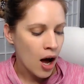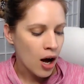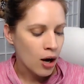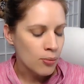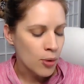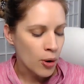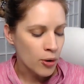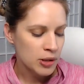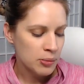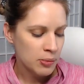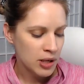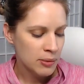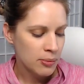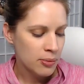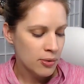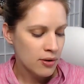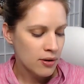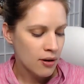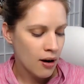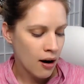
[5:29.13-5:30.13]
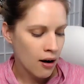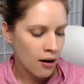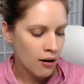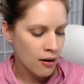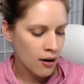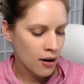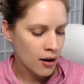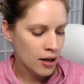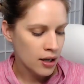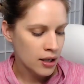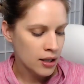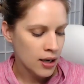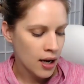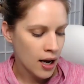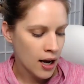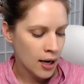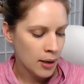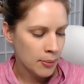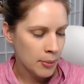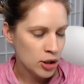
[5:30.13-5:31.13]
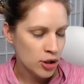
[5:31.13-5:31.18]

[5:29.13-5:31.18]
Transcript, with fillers: most people are on um,